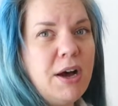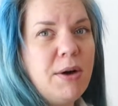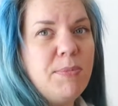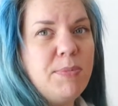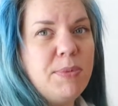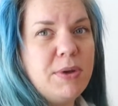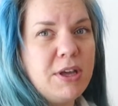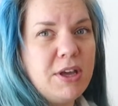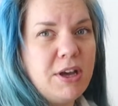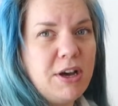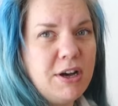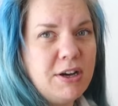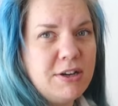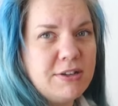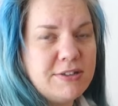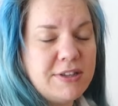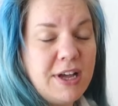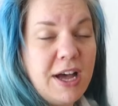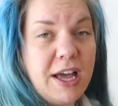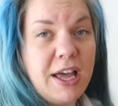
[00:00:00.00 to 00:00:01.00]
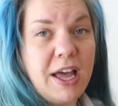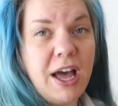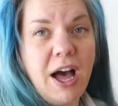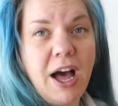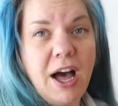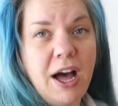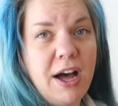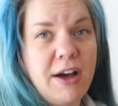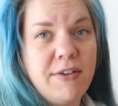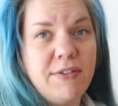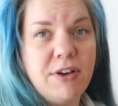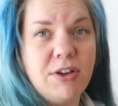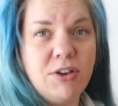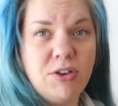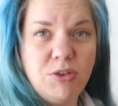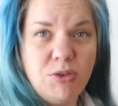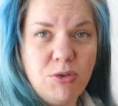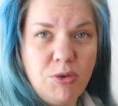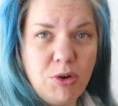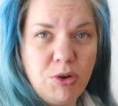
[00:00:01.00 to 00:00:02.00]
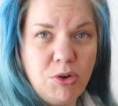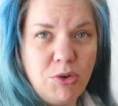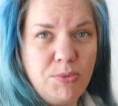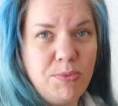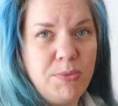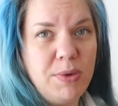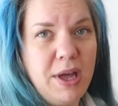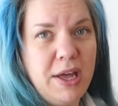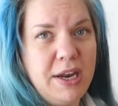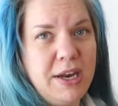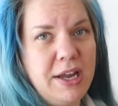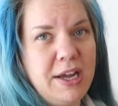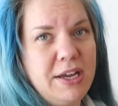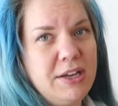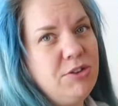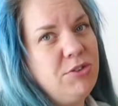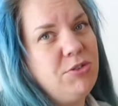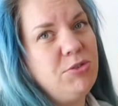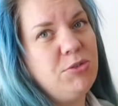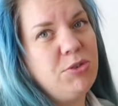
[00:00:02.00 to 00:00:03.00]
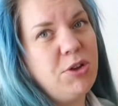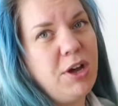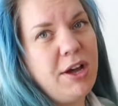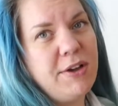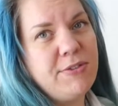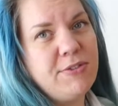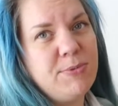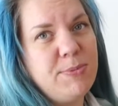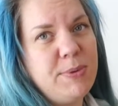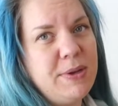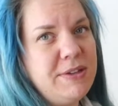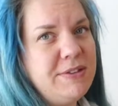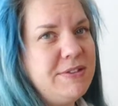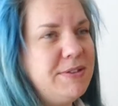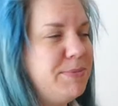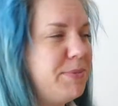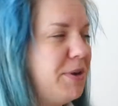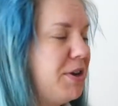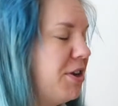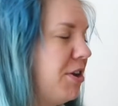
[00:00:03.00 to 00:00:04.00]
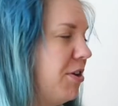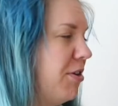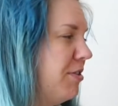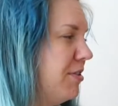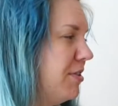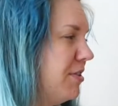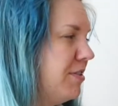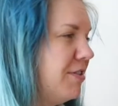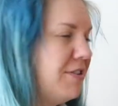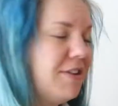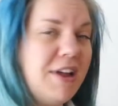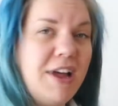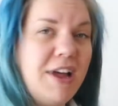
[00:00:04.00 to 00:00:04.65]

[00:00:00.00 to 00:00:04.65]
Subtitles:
because I have a new loom and I do not have space in my current